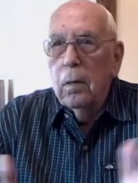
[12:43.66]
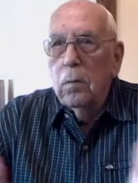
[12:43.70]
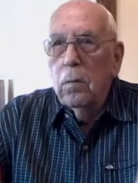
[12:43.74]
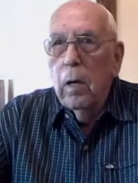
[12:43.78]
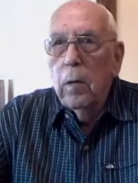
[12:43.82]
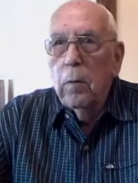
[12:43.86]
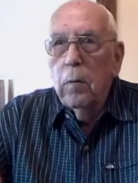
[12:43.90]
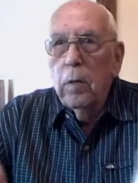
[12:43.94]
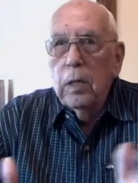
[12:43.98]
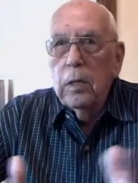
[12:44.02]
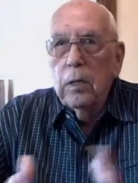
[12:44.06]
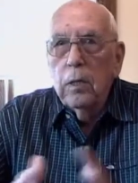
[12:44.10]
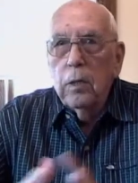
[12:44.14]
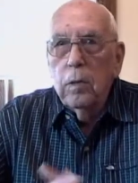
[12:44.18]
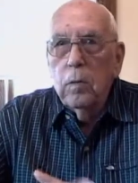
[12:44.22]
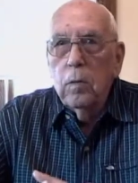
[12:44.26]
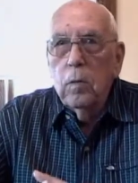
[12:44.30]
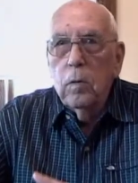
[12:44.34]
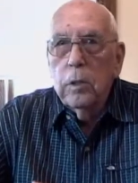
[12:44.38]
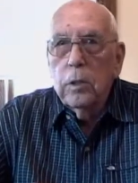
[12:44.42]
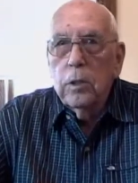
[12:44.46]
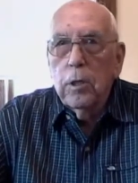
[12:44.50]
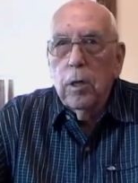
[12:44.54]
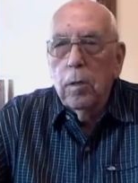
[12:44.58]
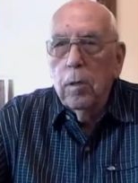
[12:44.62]
We went
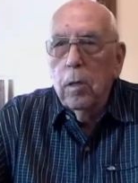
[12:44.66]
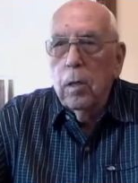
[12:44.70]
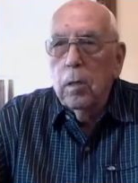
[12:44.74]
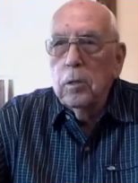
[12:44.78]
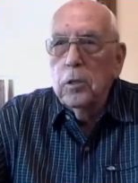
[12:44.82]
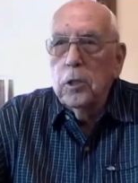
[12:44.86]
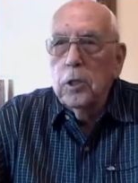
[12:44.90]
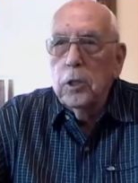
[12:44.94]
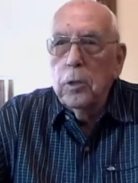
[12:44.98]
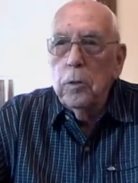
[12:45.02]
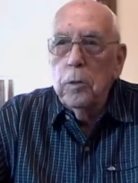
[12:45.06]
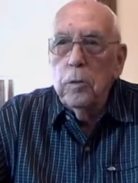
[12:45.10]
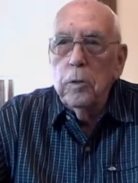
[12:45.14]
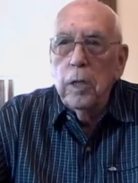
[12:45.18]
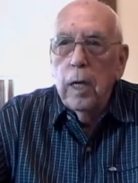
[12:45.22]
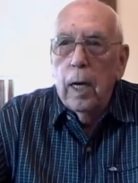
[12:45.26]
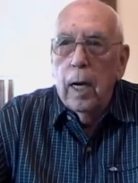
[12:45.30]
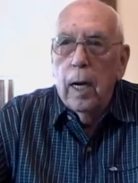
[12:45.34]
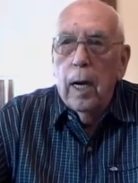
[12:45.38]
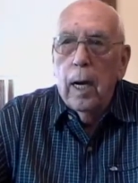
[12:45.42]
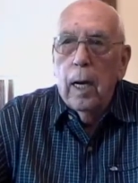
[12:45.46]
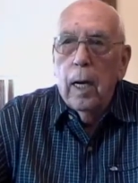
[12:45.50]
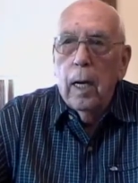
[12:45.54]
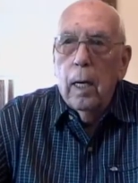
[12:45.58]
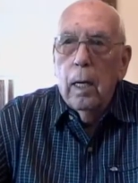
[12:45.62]
to Kearns,
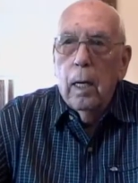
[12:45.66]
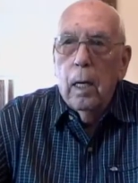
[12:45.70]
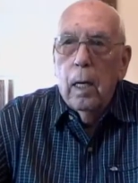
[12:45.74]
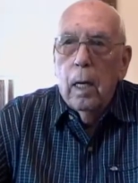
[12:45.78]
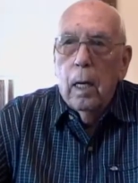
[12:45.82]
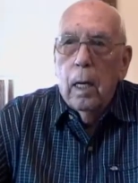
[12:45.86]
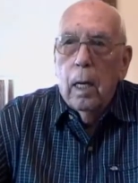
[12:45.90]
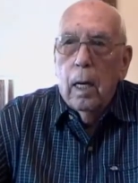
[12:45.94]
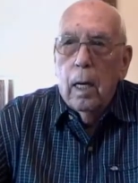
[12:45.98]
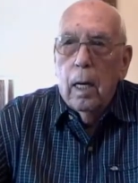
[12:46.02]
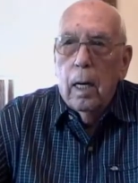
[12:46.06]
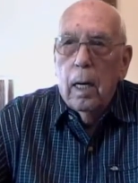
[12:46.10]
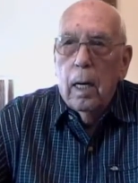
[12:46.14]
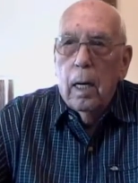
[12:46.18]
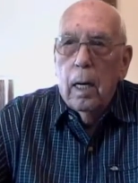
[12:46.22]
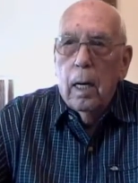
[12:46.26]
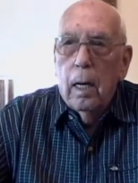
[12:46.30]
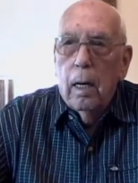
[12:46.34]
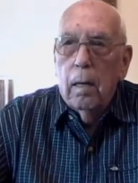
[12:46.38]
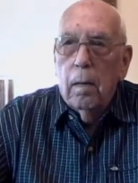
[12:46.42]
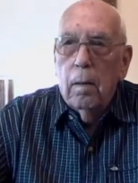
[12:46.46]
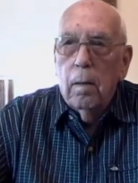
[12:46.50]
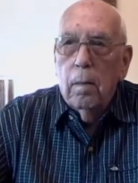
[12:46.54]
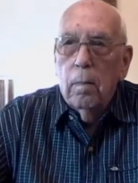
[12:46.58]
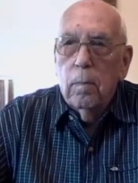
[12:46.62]
Utah
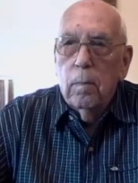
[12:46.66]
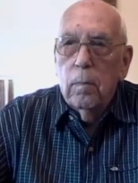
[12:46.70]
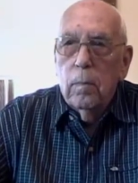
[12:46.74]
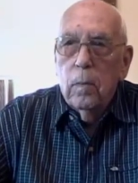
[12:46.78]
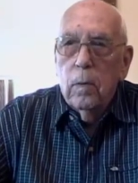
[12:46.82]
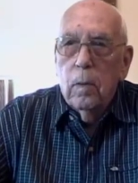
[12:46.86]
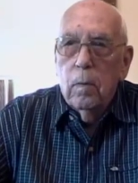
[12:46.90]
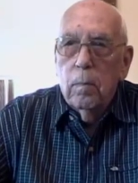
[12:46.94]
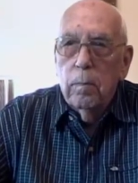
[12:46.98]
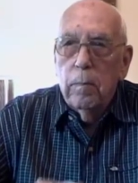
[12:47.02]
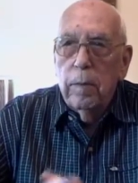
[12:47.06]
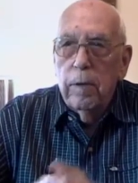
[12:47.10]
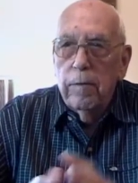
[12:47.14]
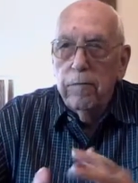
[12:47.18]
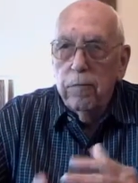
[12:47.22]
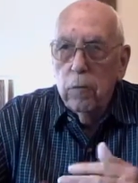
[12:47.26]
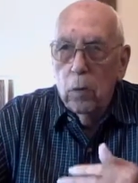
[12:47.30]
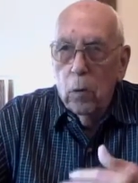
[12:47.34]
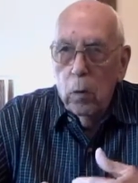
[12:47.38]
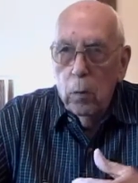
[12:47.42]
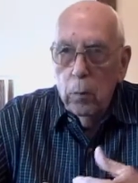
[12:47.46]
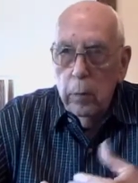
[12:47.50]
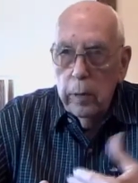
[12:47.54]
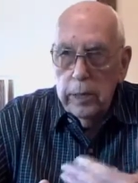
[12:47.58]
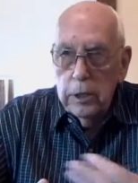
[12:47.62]

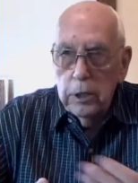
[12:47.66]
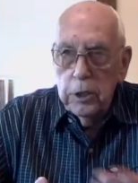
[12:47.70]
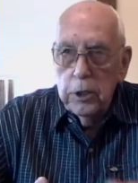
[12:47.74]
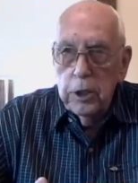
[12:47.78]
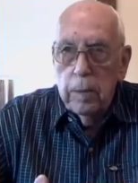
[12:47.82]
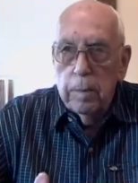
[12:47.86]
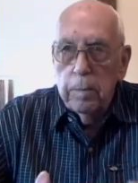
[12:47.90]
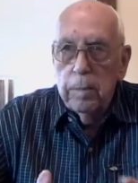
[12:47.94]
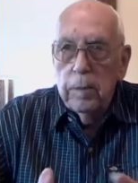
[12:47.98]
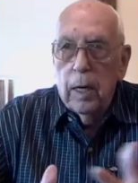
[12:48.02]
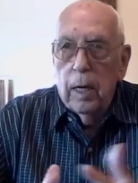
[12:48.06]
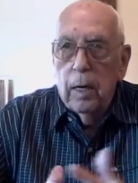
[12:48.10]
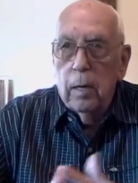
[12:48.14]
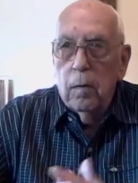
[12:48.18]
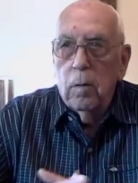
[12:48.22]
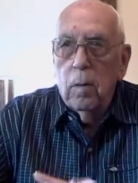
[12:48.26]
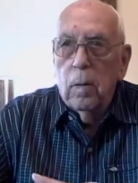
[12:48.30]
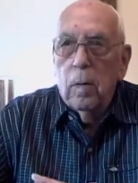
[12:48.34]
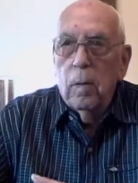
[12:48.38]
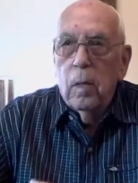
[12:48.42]
before we shipped out,